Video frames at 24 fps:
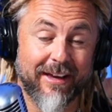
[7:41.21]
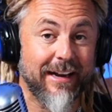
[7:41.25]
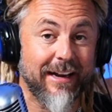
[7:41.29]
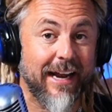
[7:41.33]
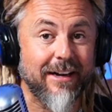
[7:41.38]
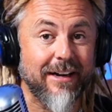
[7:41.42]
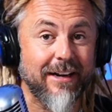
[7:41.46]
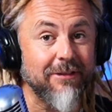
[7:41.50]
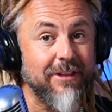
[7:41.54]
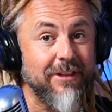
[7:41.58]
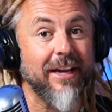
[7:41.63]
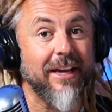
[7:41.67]
And
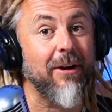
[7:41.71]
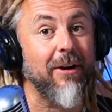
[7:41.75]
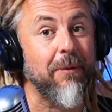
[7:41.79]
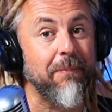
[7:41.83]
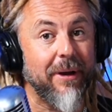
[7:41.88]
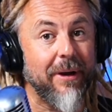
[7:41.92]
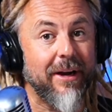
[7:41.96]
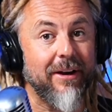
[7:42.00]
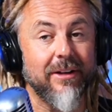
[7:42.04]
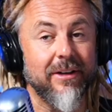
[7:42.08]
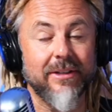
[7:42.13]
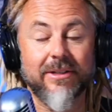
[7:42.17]
I don't think our
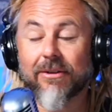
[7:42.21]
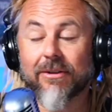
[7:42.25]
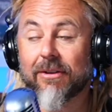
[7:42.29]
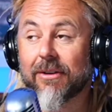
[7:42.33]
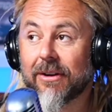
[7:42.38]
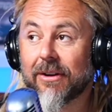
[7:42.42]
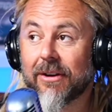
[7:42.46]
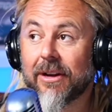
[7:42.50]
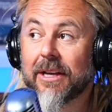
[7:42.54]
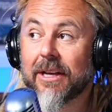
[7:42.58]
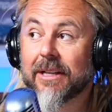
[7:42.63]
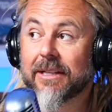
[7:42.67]
parents or
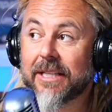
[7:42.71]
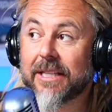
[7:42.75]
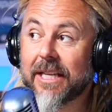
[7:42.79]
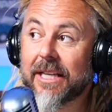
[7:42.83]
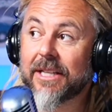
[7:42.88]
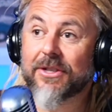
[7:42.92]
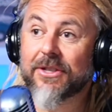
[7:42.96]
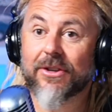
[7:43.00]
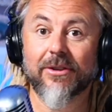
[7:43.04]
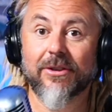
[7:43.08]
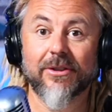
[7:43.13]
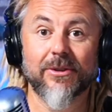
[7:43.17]
our
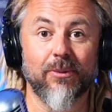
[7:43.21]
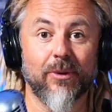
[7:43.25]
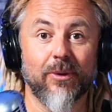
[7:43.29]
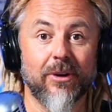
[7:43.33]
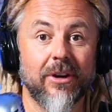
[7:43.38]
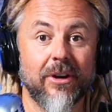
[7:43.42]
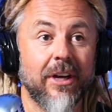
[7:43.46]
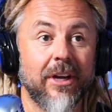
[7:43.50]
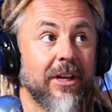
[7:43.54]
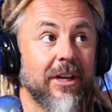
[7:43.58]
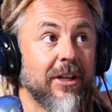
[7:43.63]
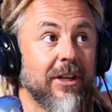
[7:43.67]
teachers
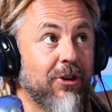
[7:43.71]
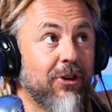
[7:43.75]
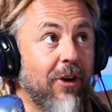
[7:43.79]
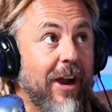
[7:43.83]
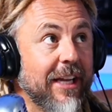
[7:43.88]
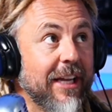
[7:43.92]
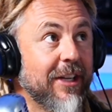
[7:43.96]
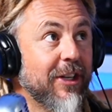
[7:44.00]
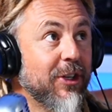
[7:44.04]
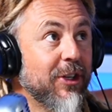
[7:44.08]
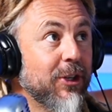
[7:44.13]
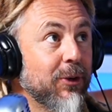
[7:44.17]
were
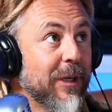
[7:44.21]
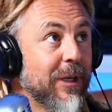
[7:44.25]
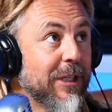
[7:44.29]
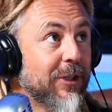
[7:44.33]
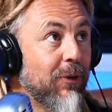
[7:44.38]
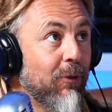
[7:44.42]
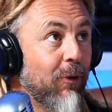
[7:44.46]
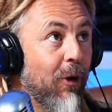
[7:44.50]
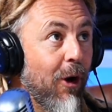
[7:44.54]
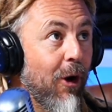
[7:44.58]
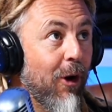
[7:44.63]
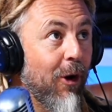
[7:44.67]
trying to do us
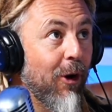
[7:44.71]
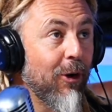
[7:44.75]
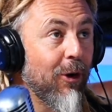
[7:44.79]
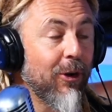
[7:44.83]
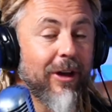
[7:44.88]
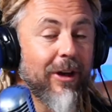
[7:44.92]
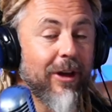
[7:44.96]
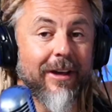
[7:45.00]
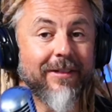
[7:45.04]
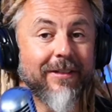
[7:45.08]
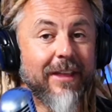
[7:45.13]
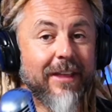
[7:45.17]
wrong.